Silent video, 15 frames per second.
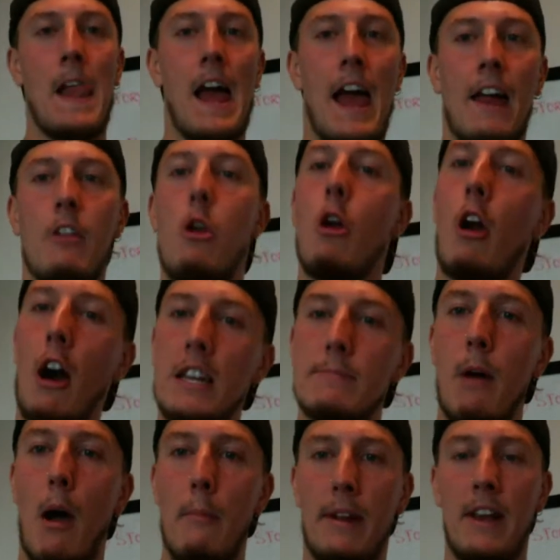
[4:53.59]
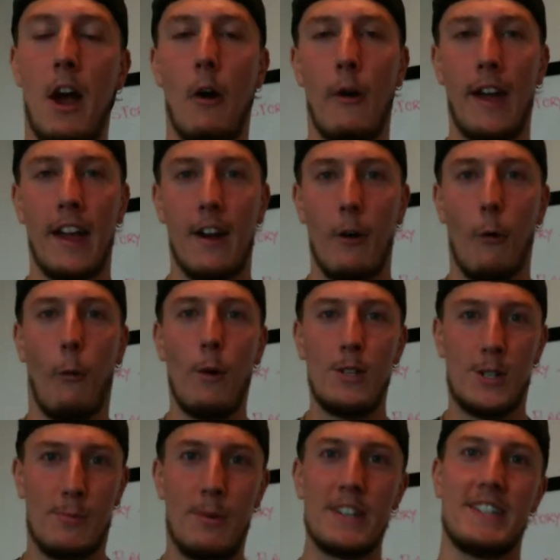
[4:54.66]
And you guys might be knowing
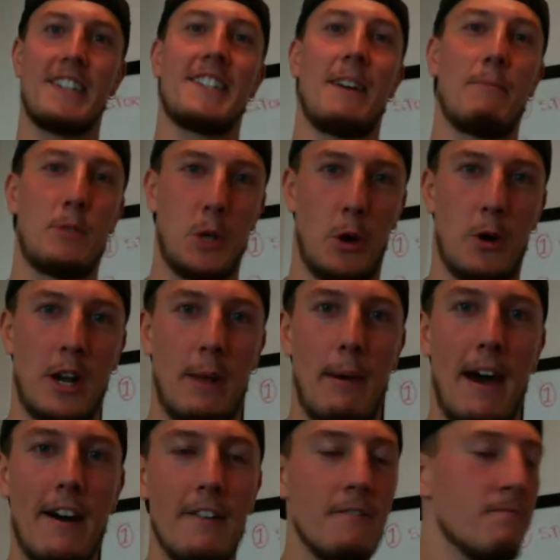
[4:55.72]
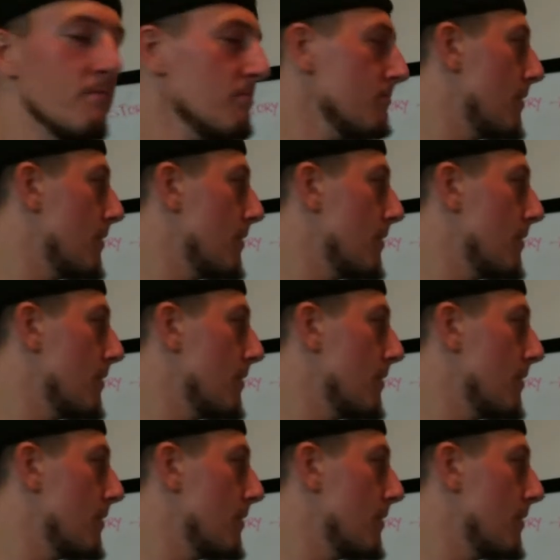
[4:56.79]
which business I'm talking about.